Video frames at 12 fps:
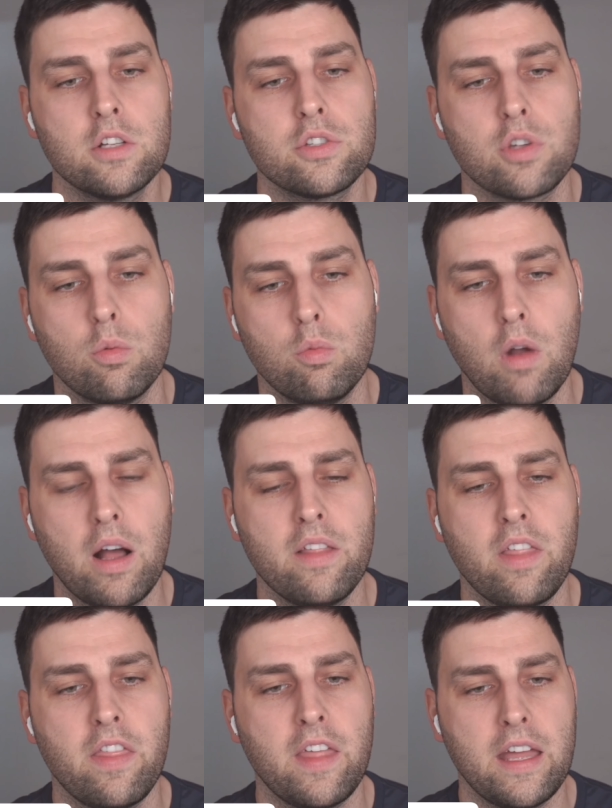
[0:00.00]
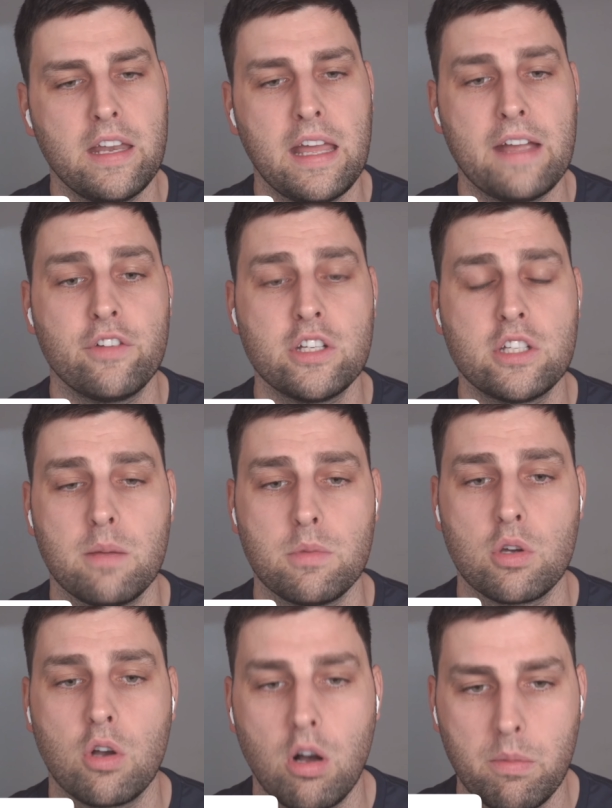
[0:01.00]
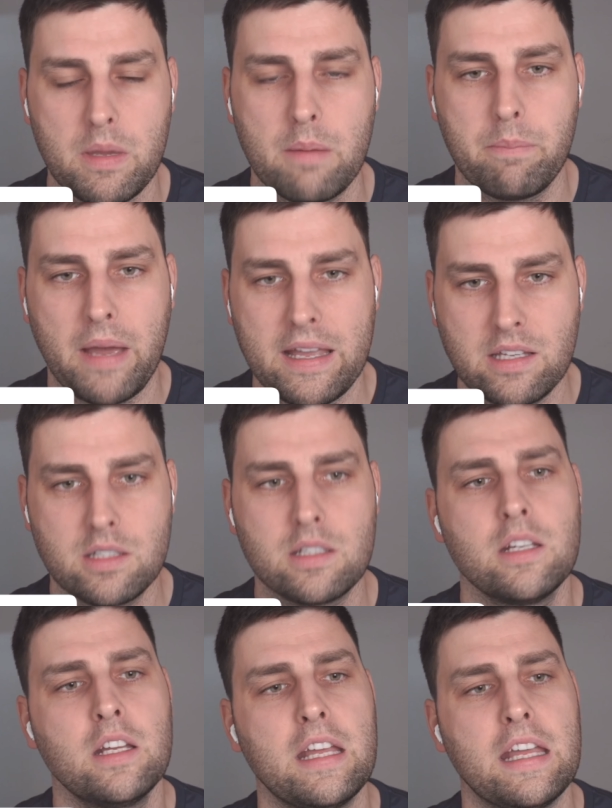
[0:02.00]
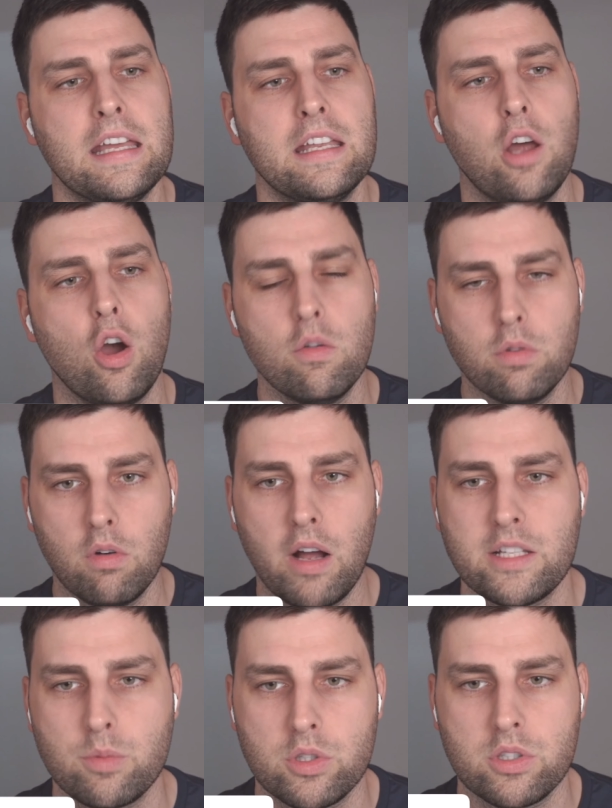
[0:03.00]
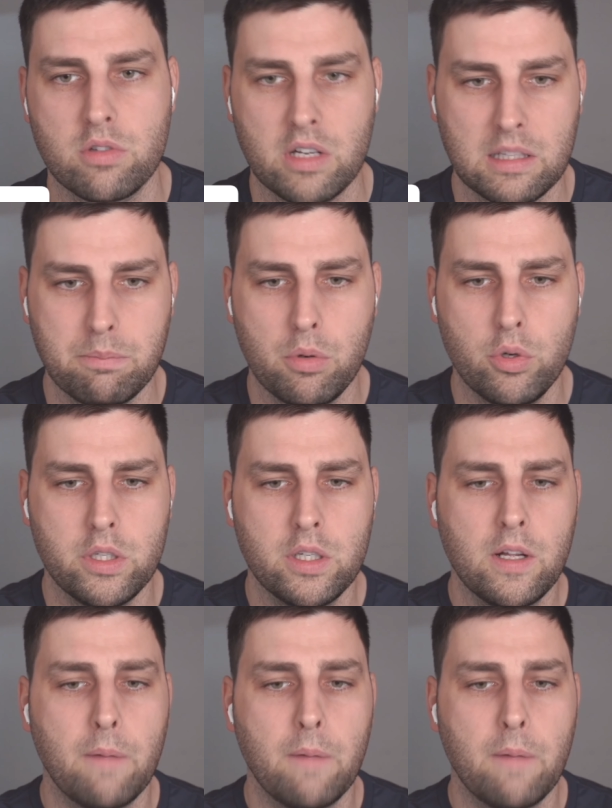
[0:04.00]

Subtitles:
So rather than every time you copy and paste, it overrides what's on your clipboard,